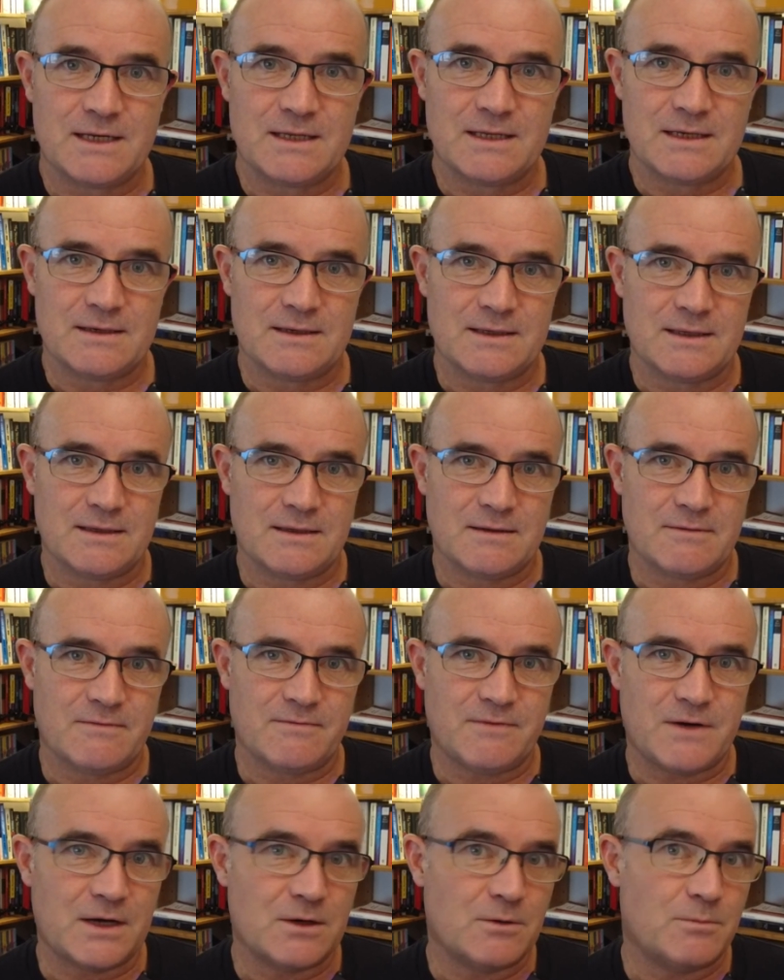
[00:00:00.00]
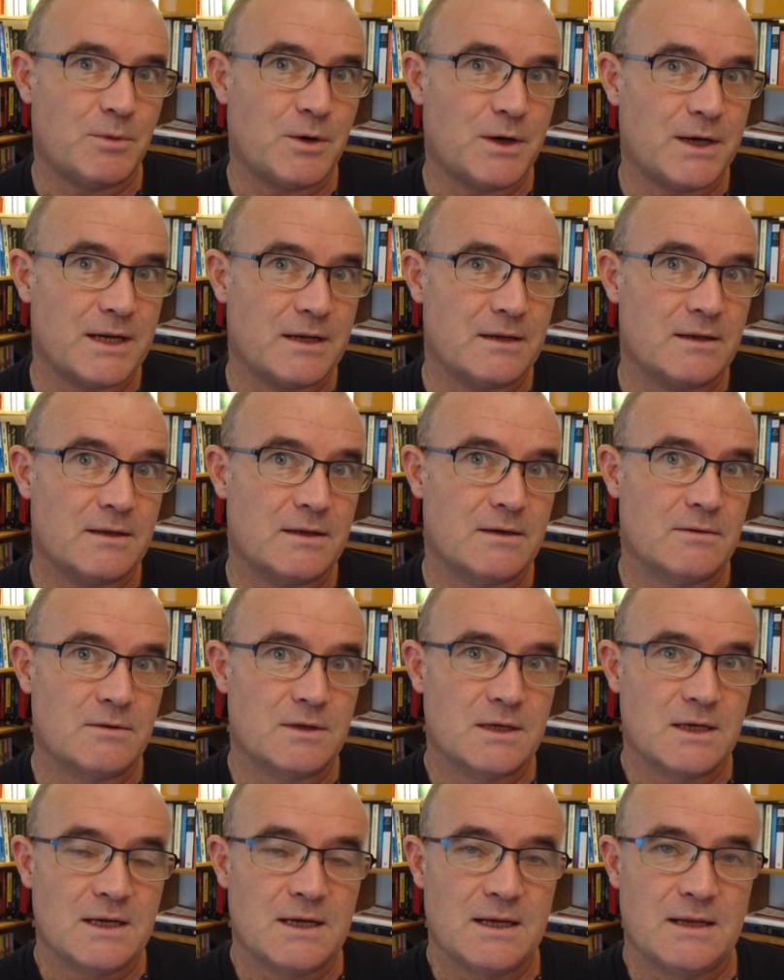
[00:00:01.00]
And I think the final point
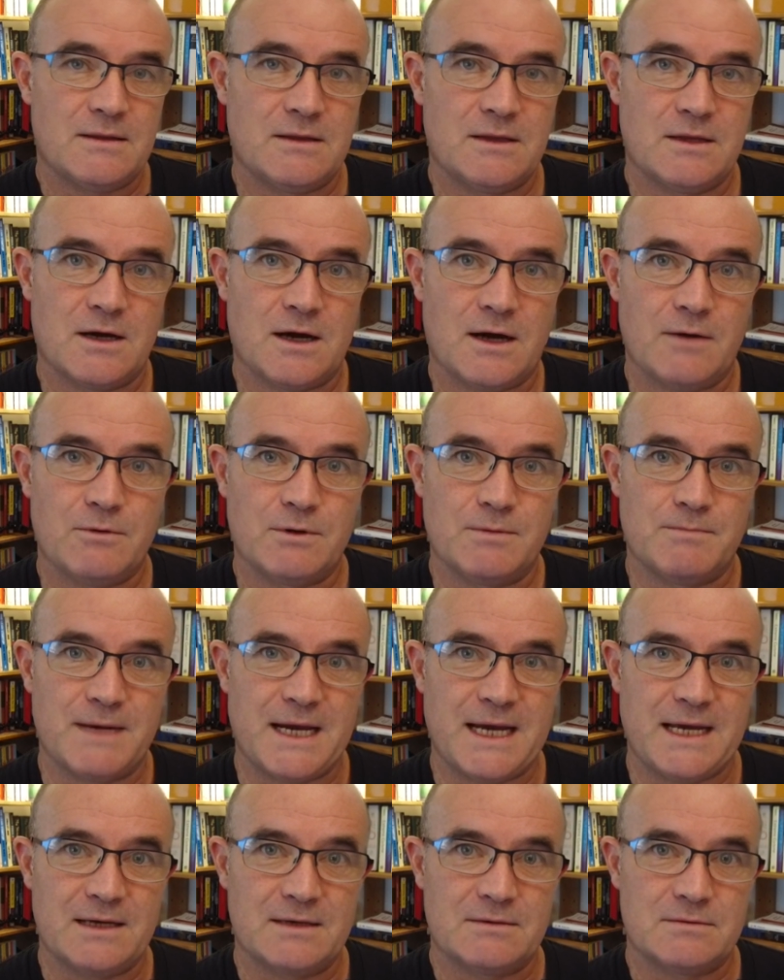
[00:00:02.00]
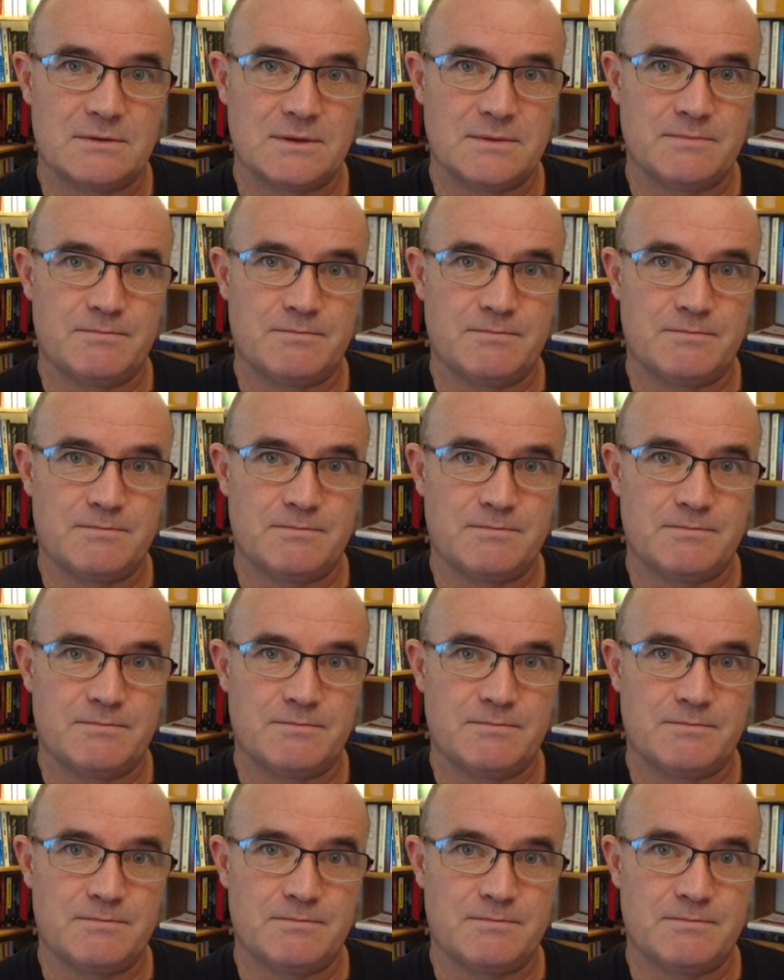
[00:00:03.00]
that I would make